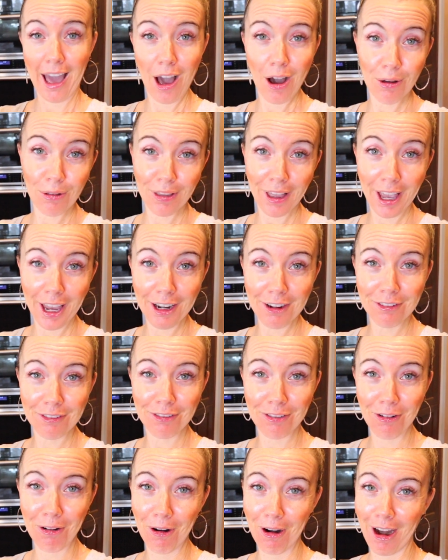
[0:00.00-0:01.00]
outline
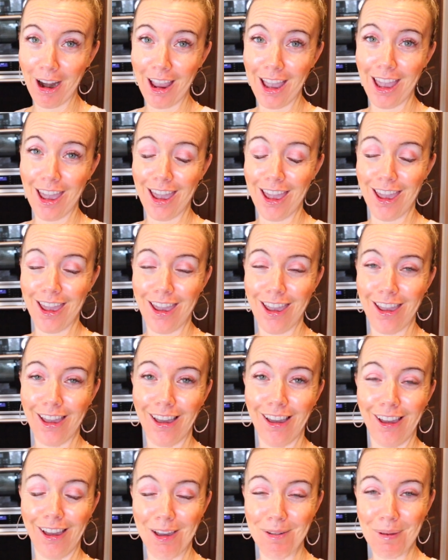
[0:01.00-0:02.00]
for a
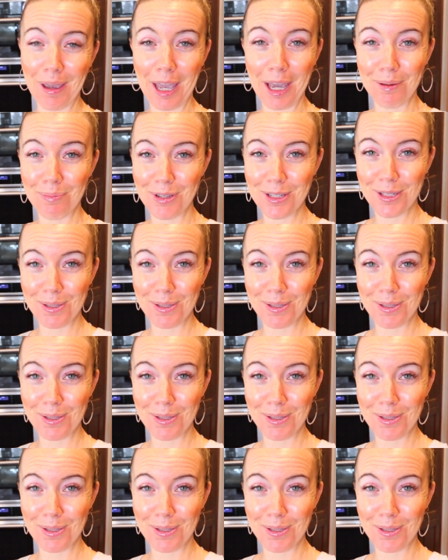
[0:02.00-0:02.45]
AIP